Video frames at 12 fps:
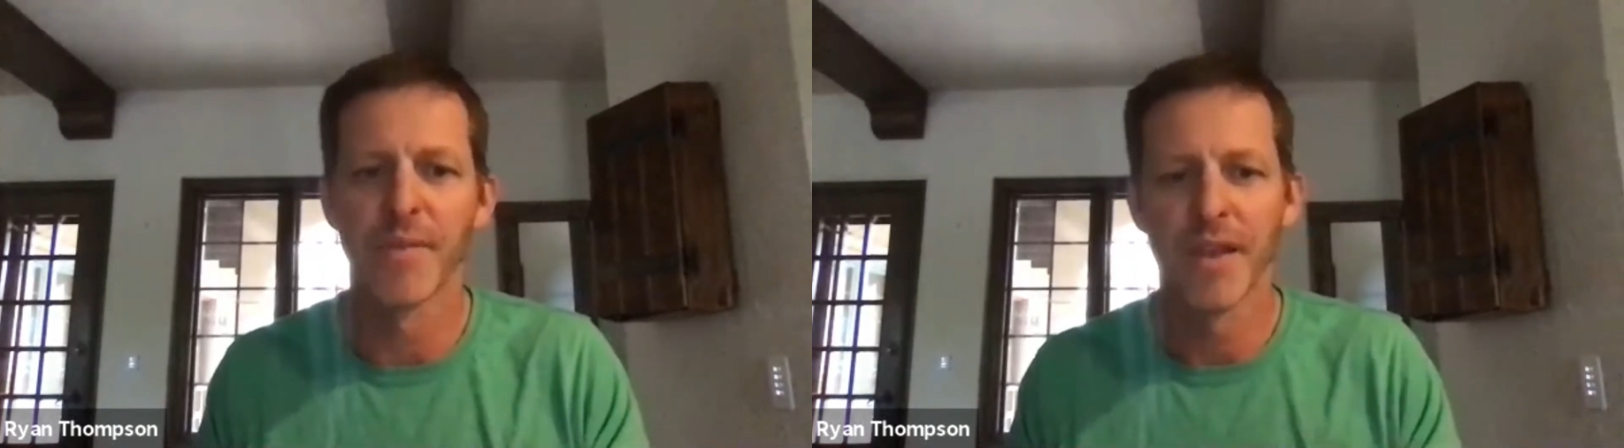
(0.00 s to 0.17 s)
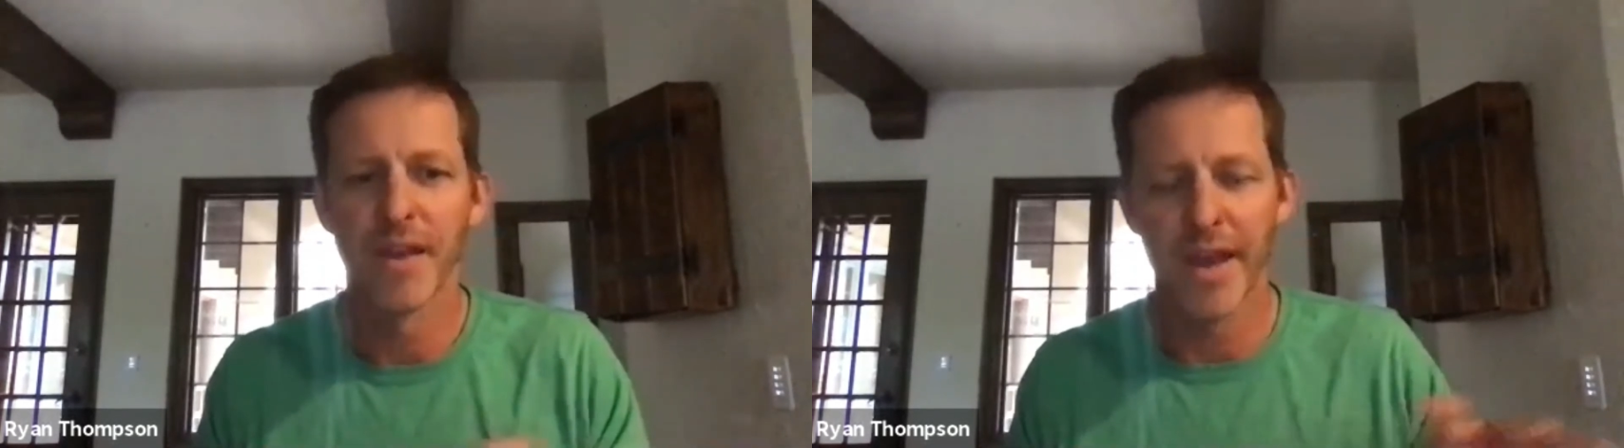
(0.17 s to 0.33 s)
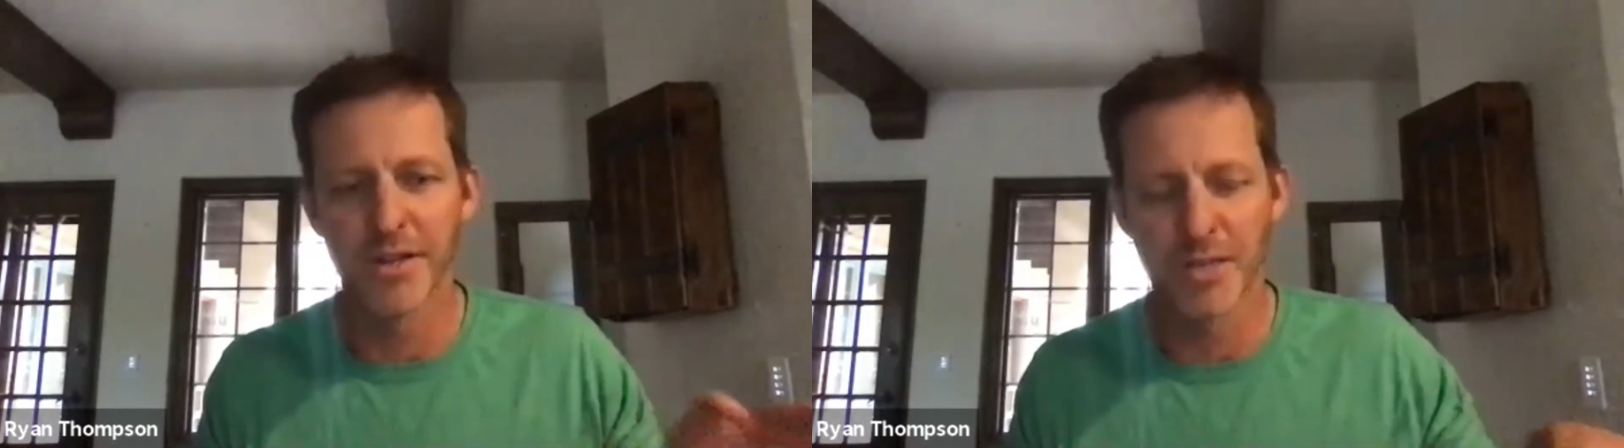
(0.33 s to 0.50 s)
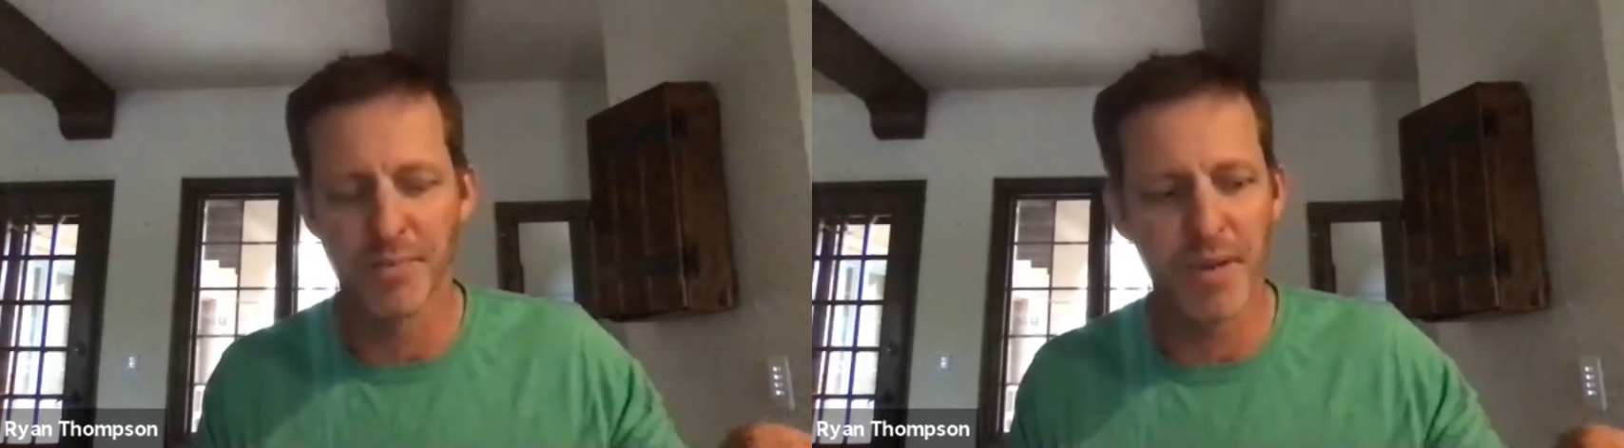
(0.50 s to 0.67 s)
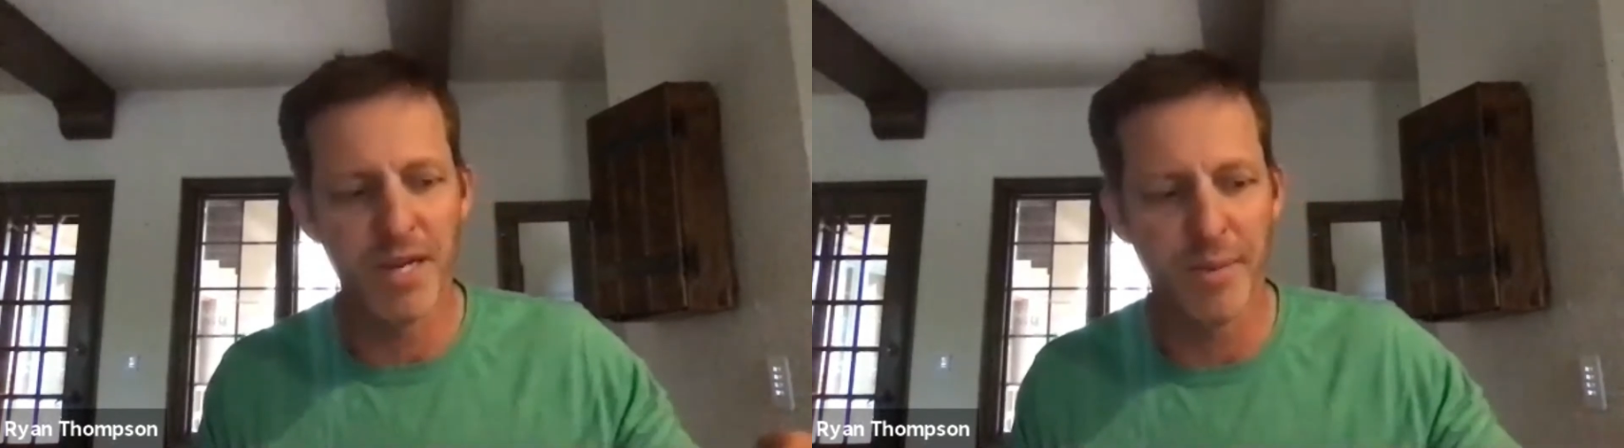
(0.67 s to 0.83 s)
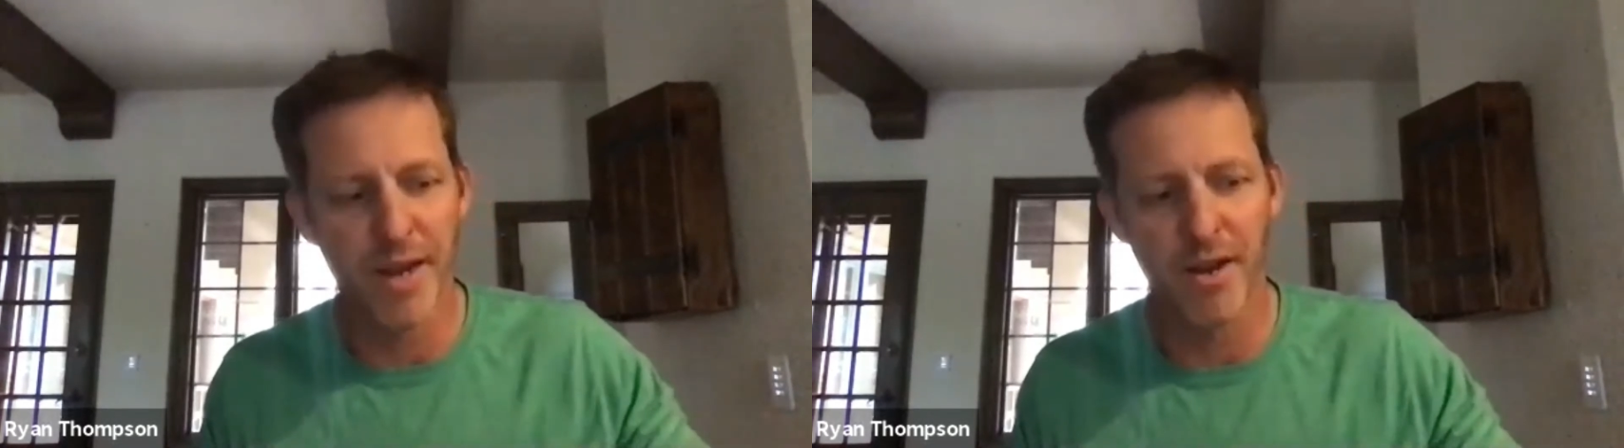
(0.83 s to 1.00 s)
and just be
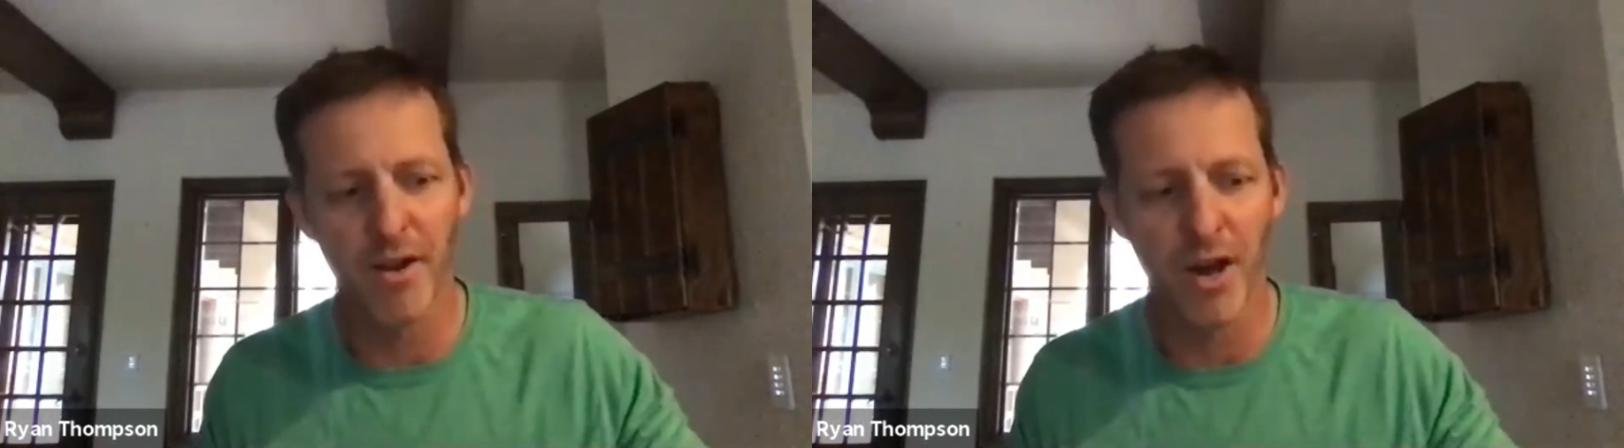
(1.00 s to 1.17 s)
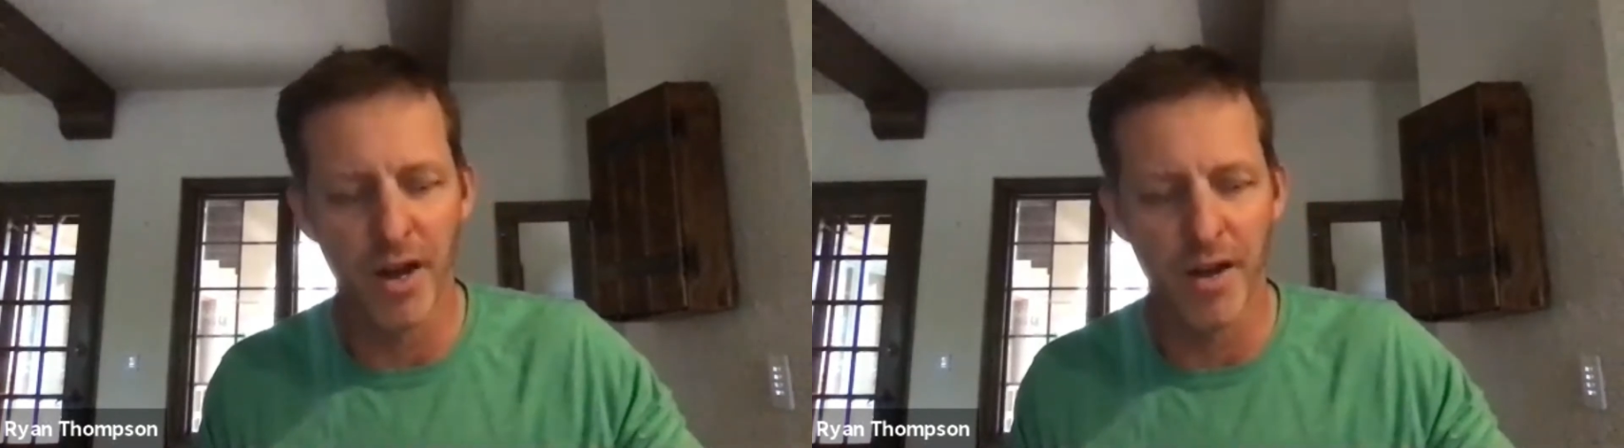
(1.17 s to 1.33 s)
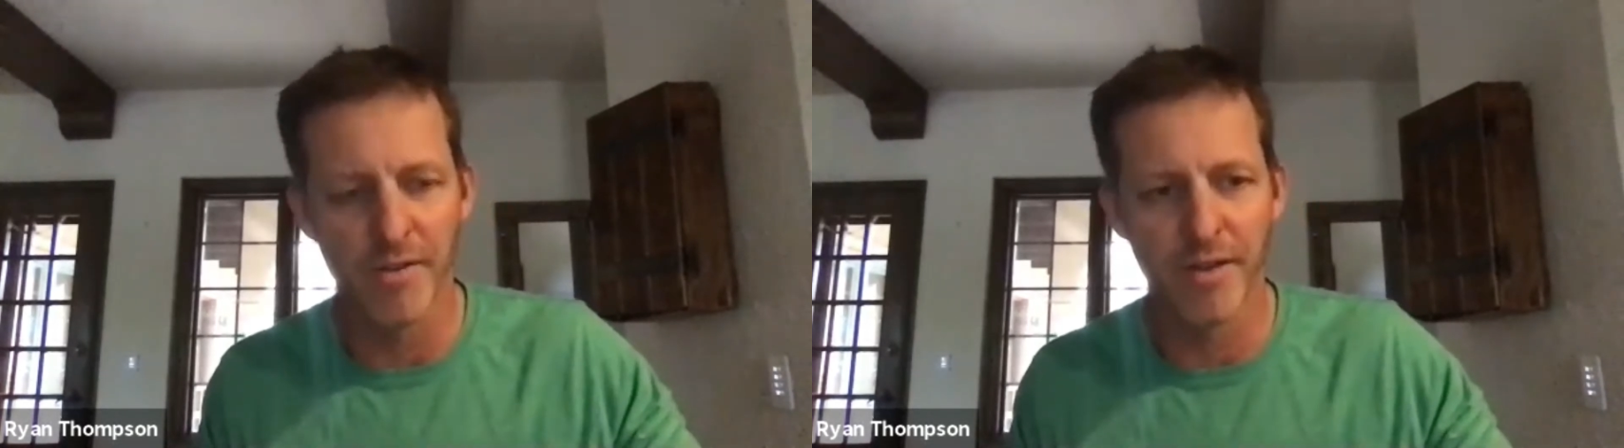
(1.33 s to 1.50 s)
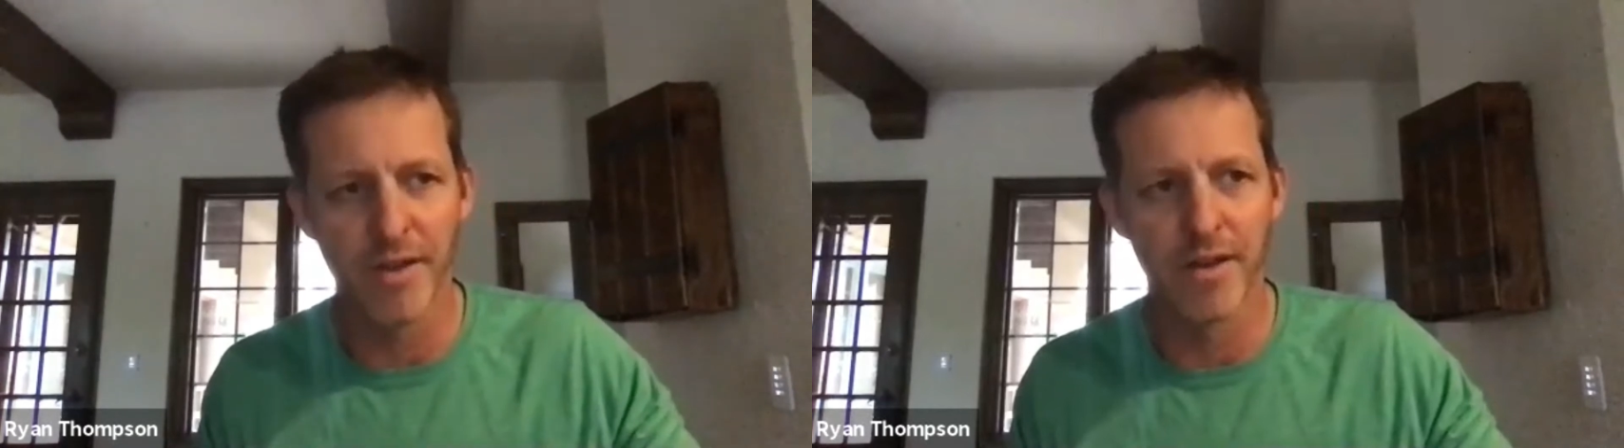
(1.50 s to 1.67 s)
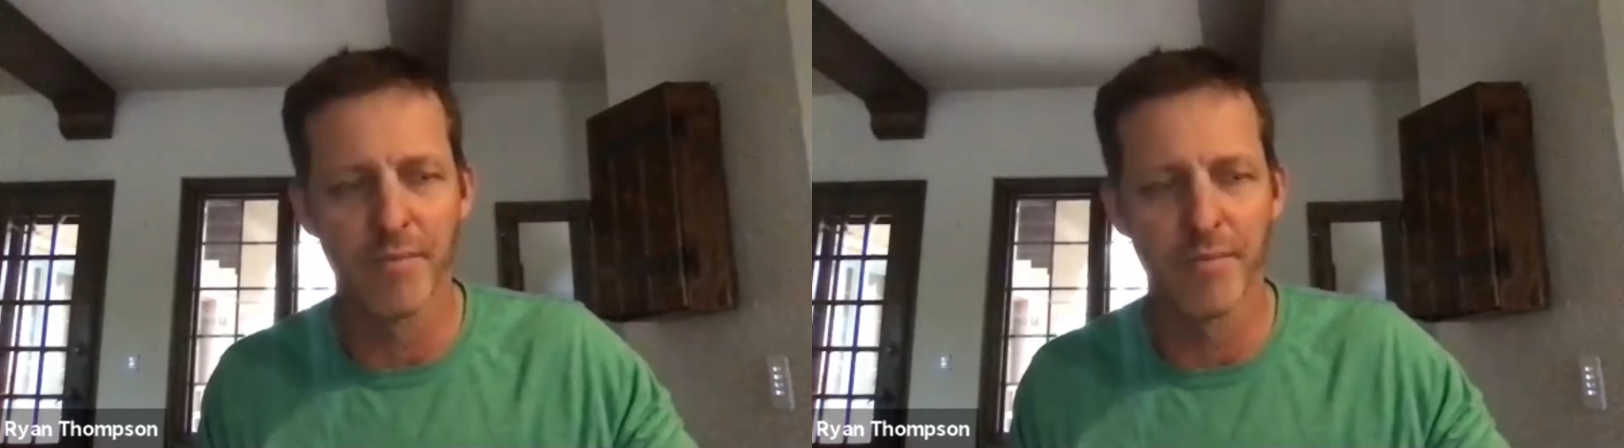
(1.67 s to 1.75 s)
dependent on the